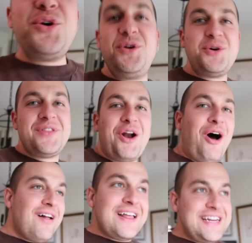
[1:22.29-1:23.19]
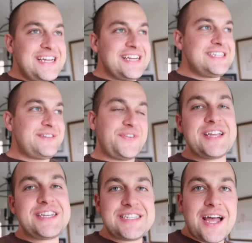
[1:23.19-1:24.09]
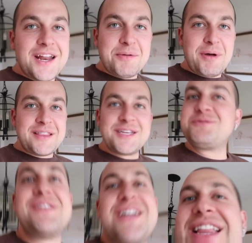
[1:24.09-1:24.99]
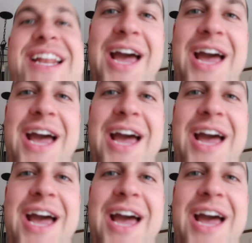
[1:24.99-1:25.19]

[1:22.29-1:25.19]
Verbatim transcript: who knew that all I needed to feel excited about this was a clean